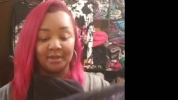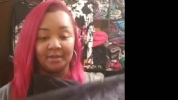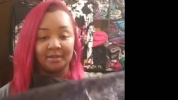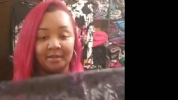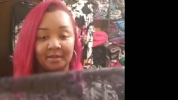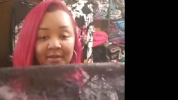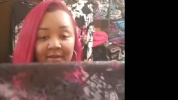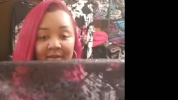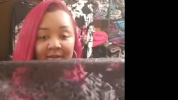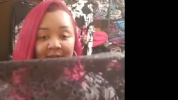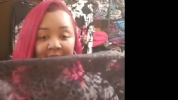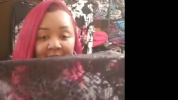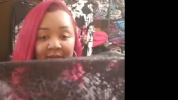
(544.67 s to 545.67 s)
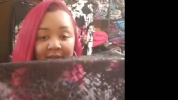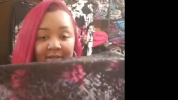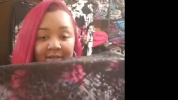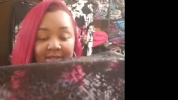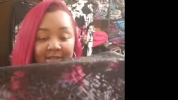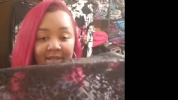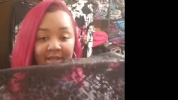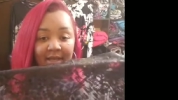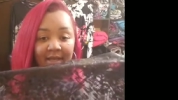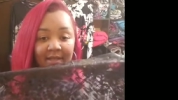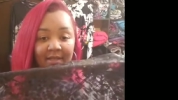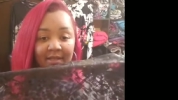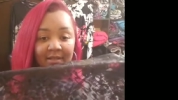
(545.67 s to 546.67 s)
it. Get into
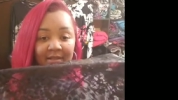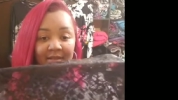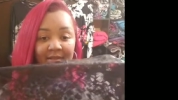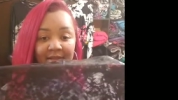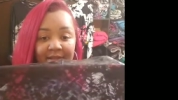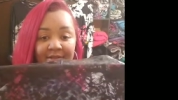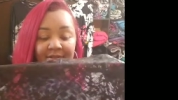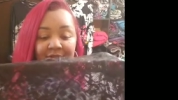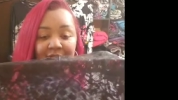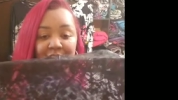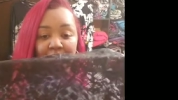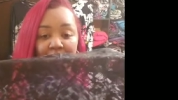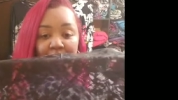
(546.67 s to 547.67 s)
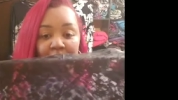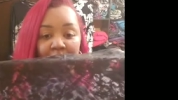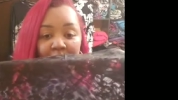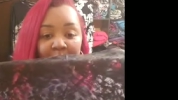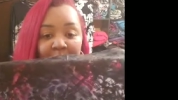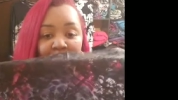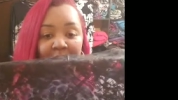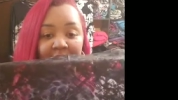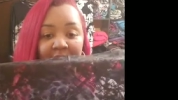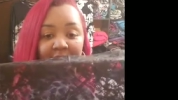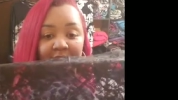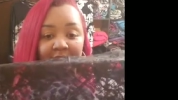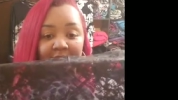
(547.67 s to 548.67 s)
that. That is so
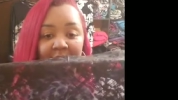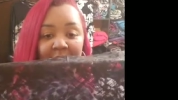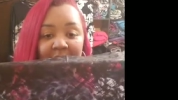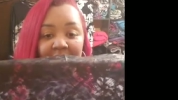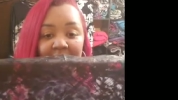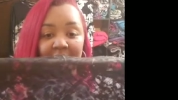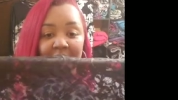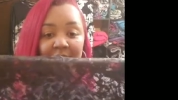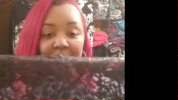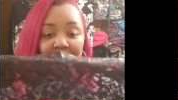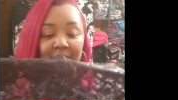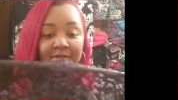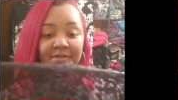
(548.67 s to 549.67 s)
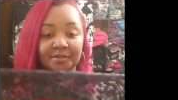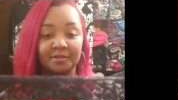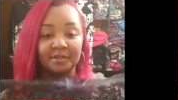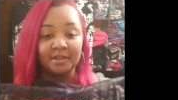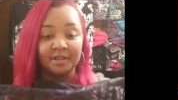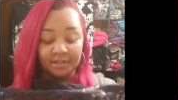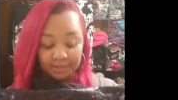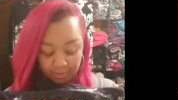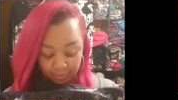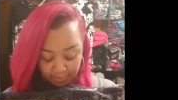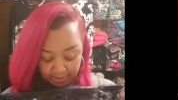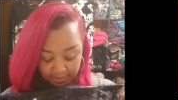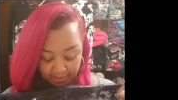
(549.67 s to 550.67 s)
pretty. Let me get a little closer. So we